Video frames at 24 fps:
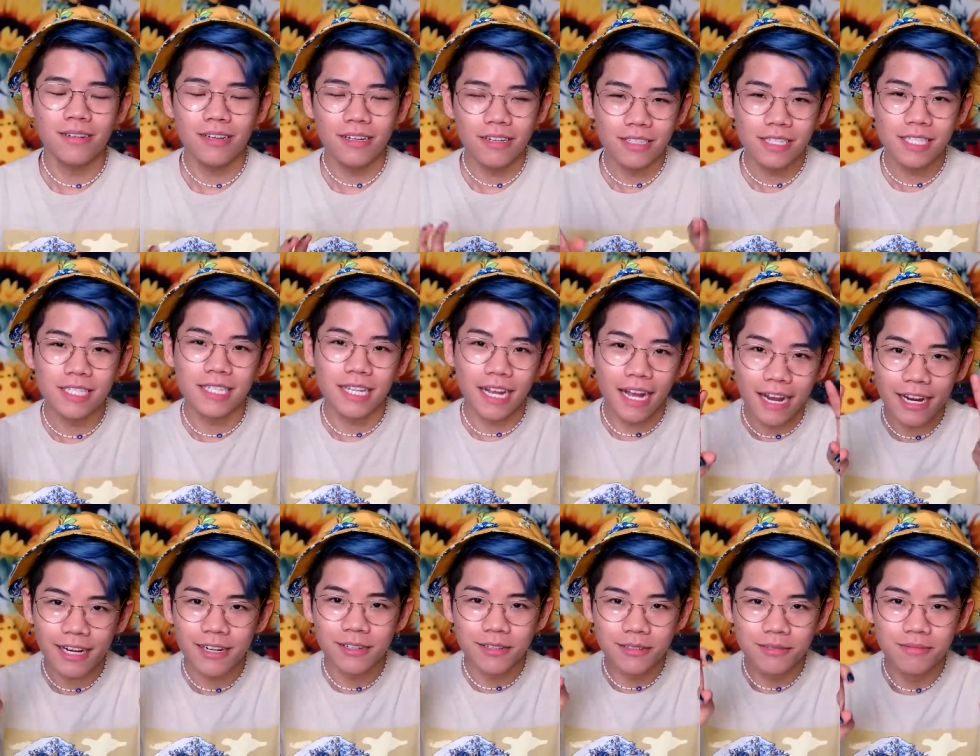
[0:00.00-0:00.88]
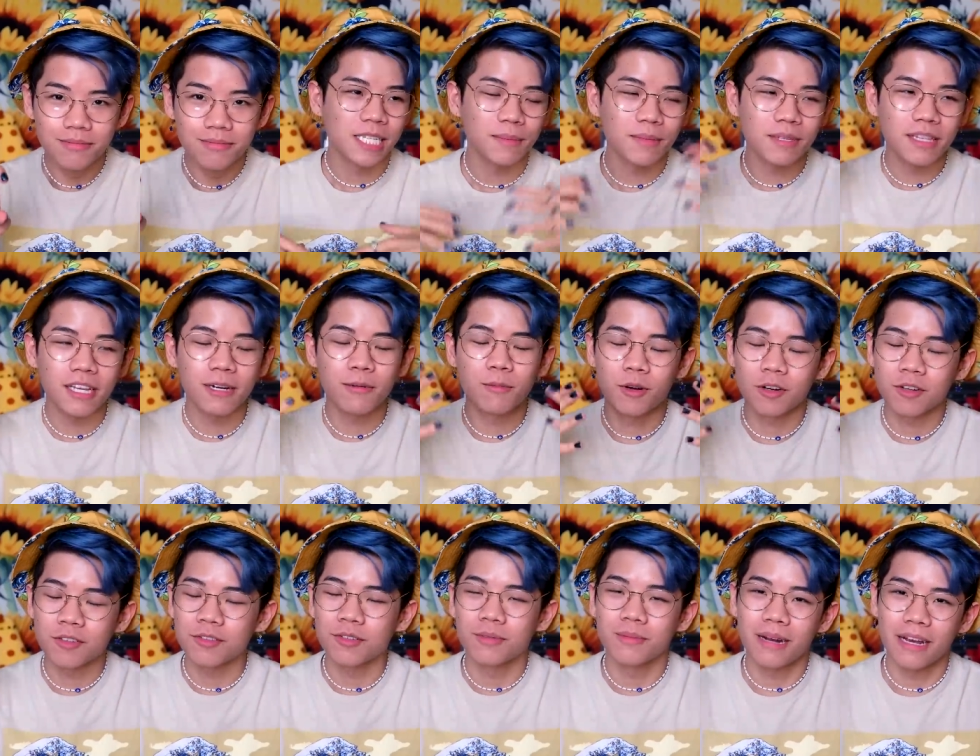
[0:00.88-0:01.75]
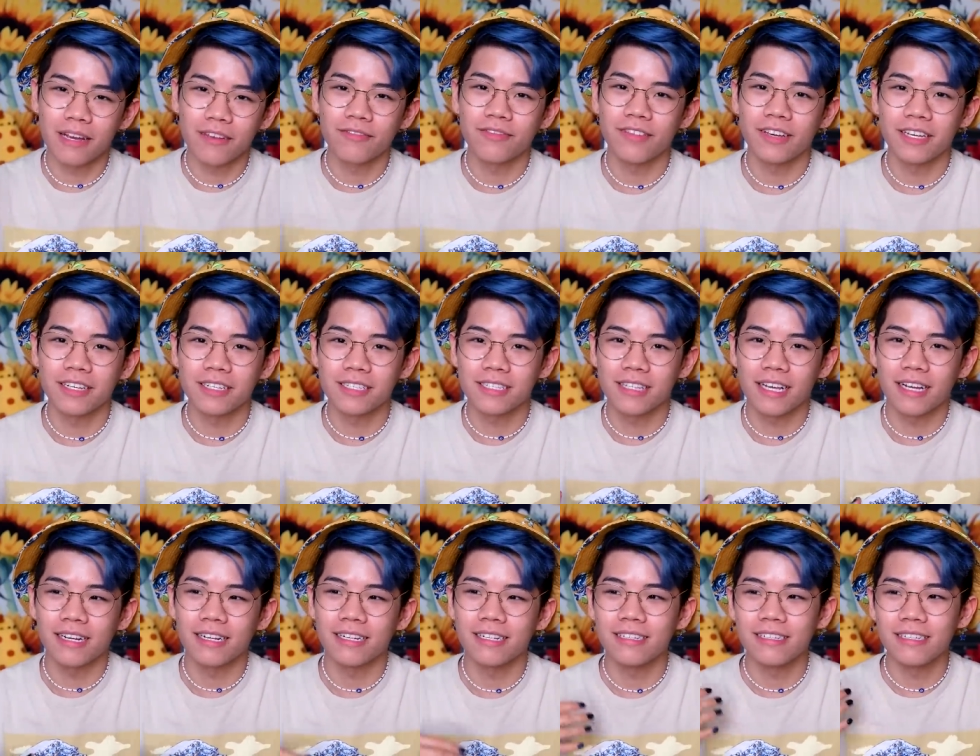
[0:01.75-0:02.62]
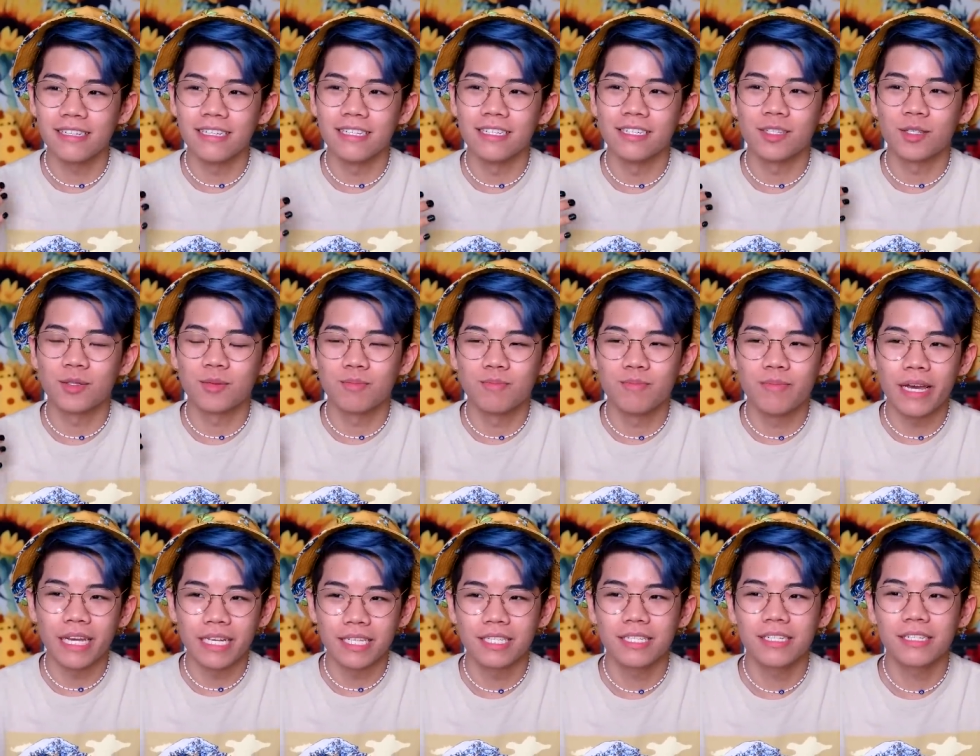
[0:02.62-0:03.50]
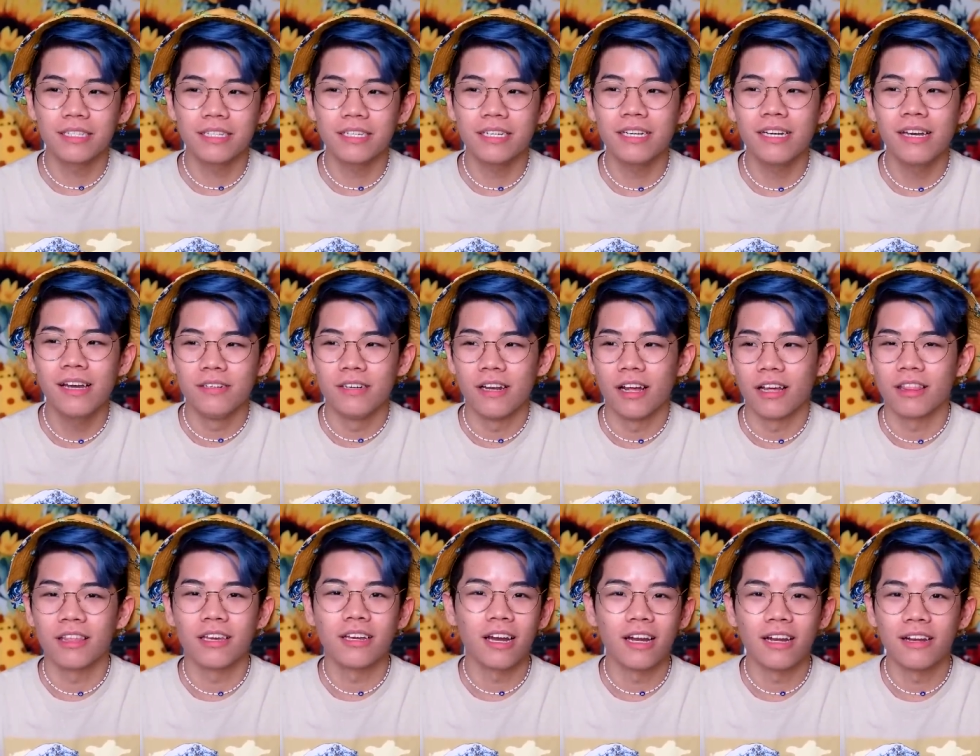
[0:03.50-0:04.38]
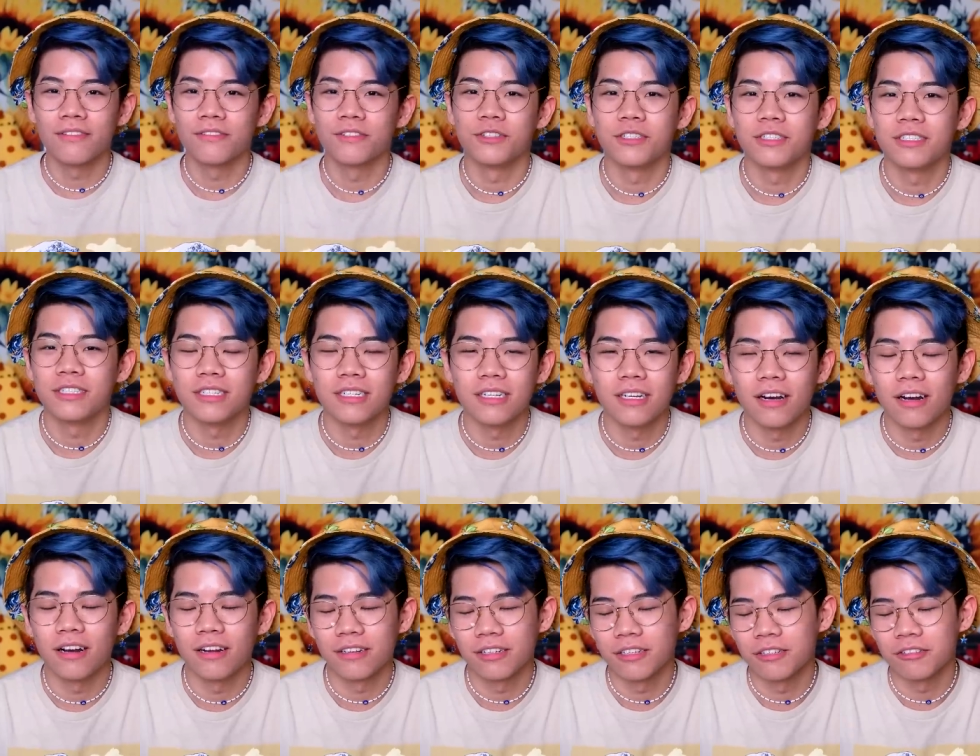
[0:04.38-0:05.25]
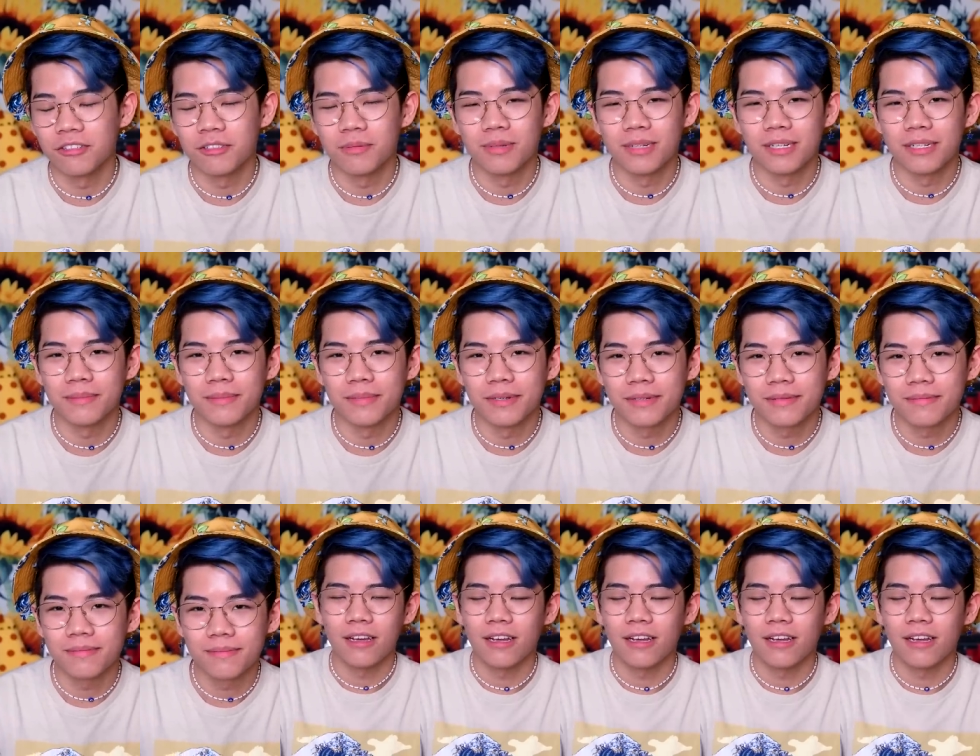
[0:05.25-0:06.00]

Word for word: a style, something that works for my face that is basically nothing I ever see on YouTube anymore.